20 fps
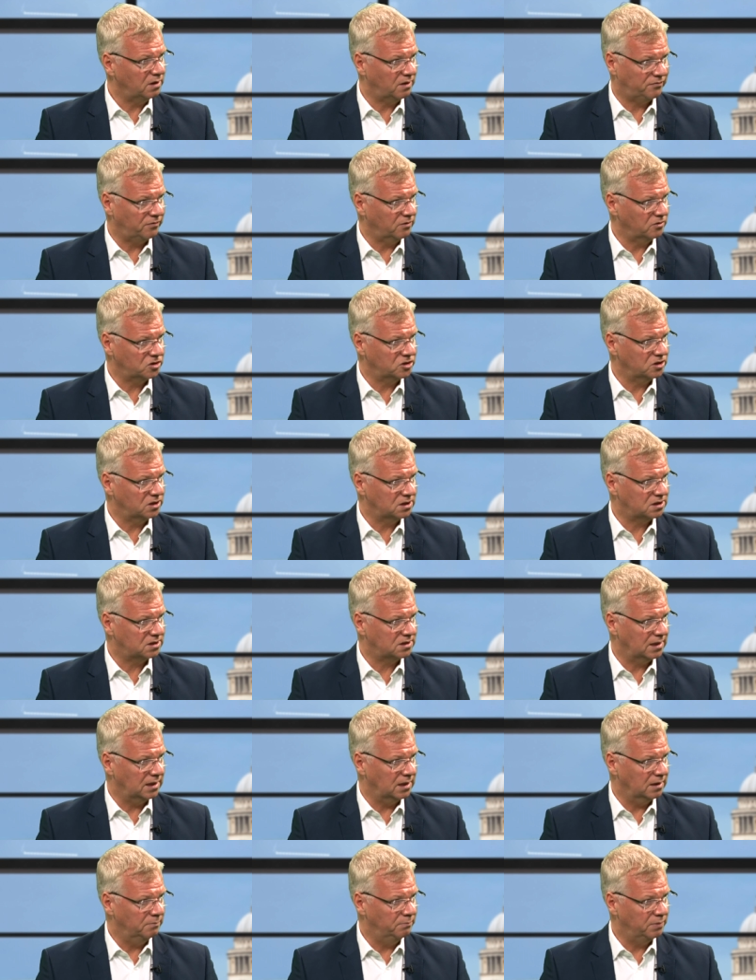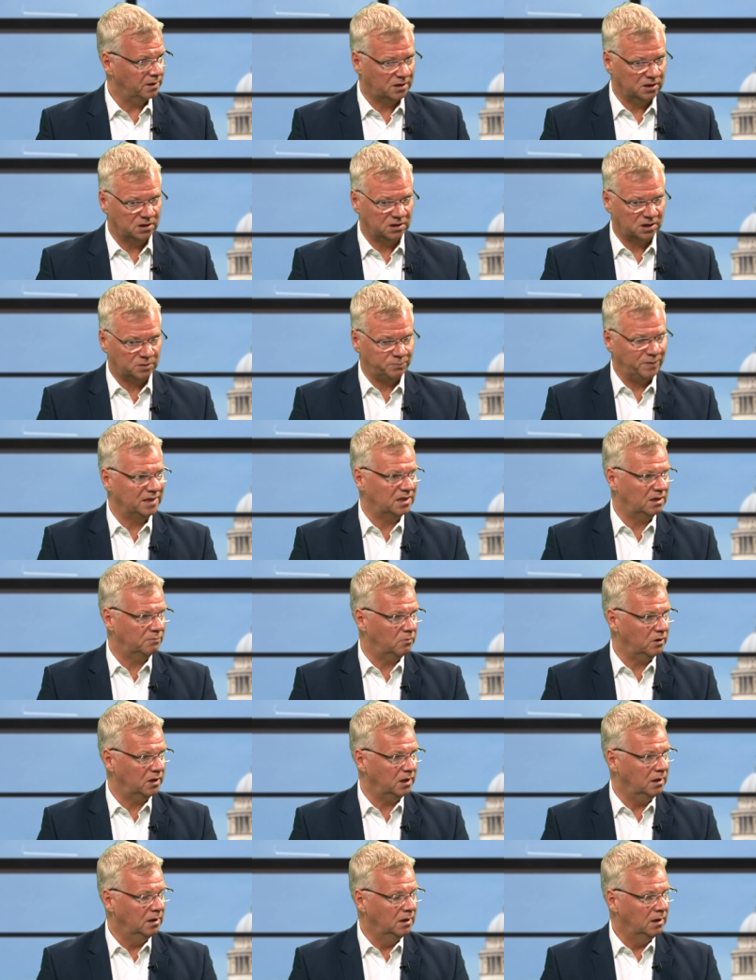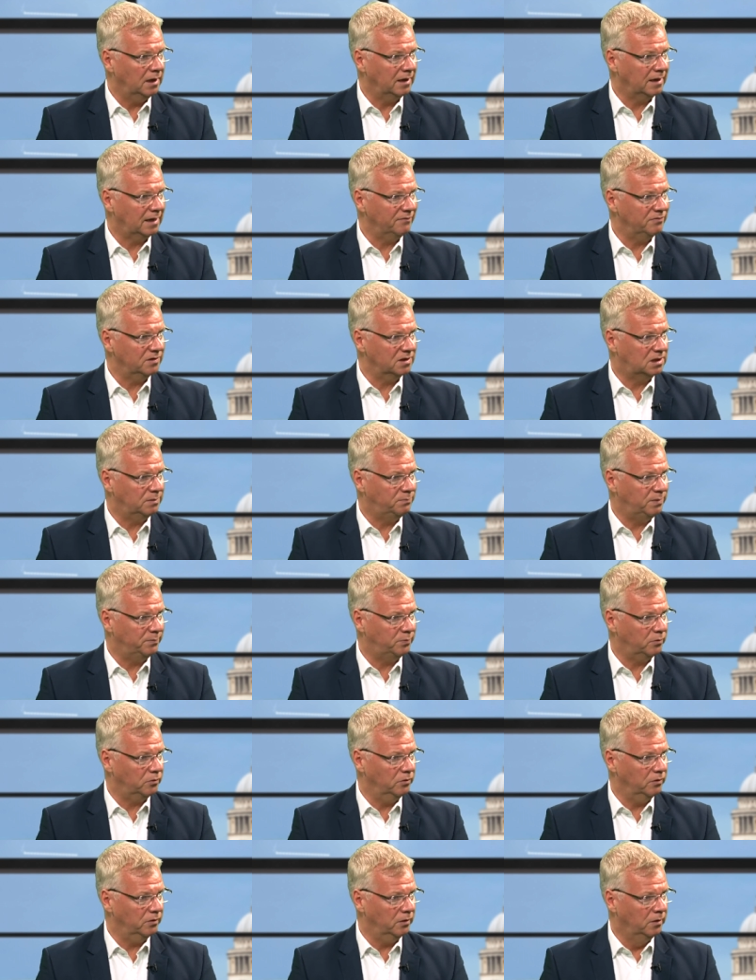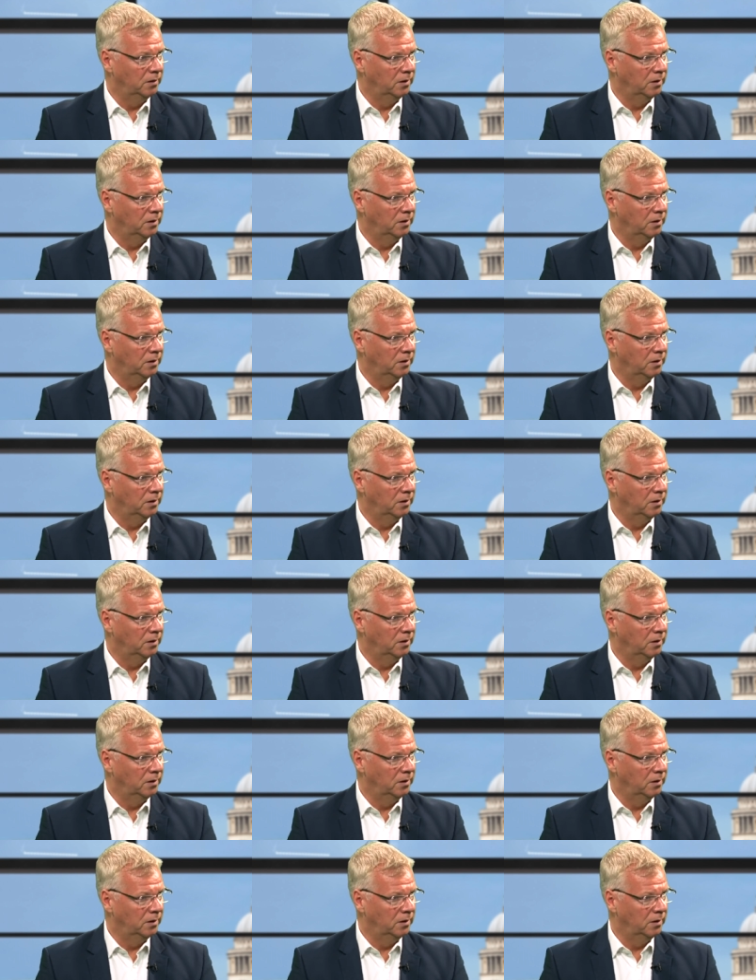functioning state because they spend their money and giving it to people who